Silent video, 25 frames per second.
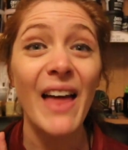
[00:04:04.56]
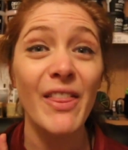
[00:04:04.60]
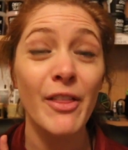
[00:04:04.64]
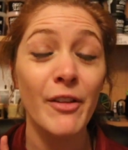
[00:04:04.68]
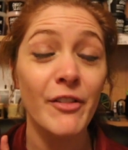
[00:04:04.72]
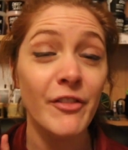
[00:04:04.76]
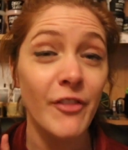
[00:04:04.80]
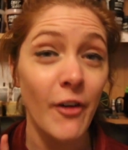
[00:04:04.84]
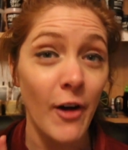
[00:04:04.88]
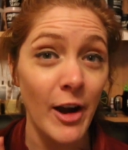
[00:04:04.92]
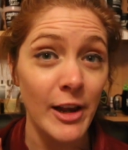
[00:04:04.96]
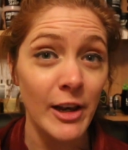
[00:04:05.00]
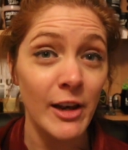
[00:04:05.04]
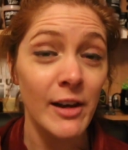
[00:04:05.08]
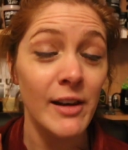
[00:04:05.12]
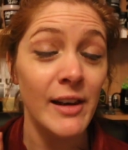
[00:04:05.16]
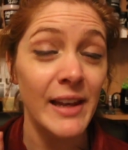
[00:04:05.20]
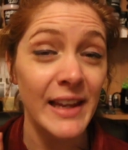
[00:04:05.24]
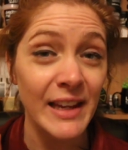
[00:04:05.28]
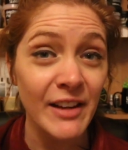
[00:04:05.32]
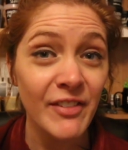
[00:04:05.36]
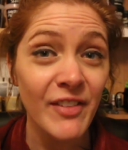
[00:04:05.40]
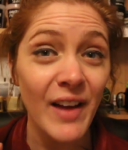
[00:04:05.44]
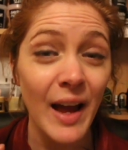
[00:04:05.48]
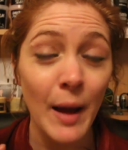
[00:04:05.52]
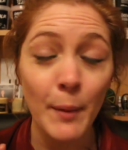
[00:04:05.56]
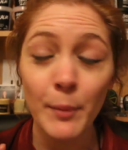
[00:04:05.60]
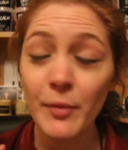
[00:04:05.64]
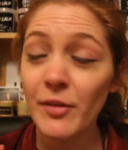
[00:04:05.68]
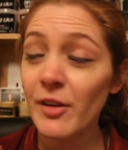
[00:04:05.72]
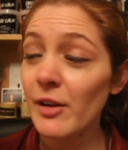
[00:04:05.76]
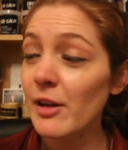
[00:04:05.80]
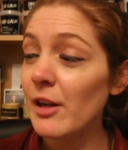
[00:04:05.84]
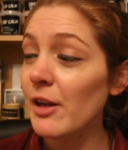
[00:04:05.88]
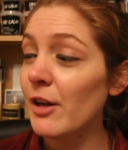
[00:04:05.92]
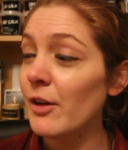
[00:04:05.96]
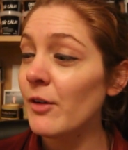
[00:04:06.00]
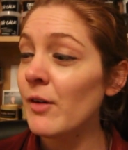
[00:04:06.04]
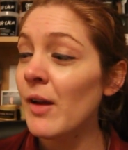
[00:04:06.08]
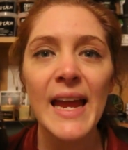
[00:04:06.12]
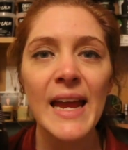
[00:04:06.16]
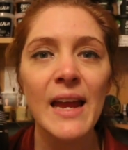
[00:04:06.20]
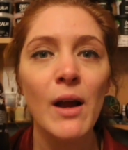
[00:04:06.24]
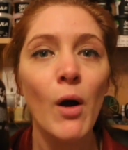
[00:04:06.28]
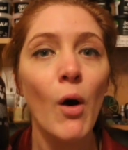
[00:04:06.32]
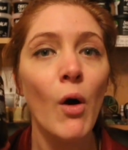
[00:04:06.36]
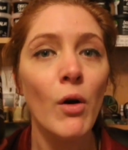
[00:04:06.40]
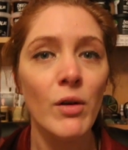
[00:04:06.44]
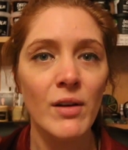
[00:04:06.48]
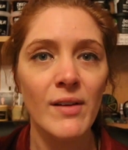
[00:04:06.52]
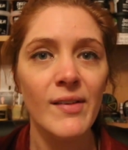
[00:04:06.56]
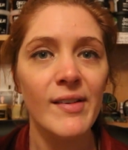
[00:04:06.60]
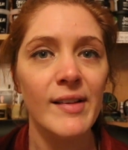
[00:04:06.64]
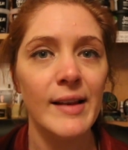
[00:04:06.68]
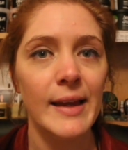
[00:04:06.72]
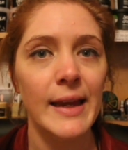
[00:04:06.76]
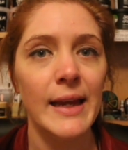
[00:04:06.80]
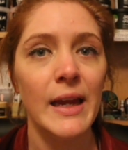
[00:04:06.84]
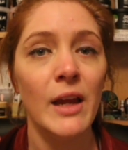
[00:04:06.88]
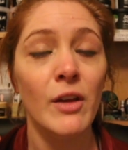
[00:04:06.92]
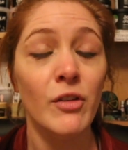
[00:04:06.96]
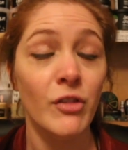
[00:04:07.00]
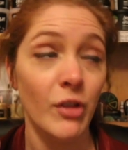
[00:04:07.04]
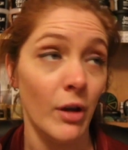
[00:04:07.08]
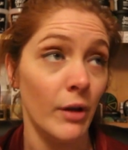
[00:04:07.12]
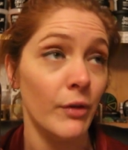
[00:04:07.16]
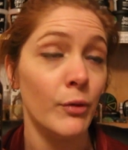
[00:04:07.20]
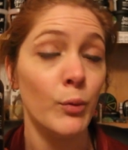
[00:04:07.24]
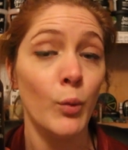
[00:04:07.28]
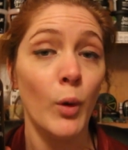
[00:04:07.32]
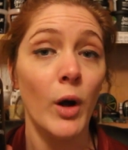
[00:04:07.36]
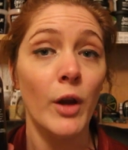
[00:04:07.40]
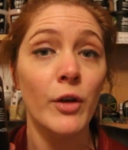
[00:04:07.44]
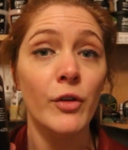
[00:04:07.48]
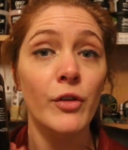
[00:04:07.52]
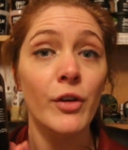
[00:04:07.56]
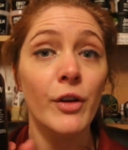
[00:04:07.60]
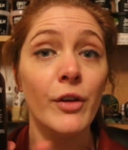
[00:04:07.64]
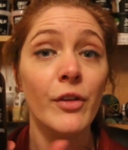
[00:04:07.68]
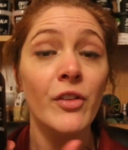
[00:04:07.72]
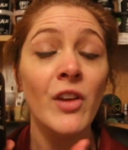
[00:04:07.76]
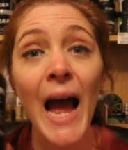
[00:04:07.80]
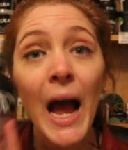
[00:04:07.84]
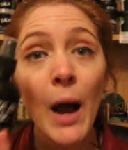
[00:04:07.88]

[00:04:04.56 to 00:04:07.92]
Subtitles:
and the violet leaf absolute, it honestly does wonders.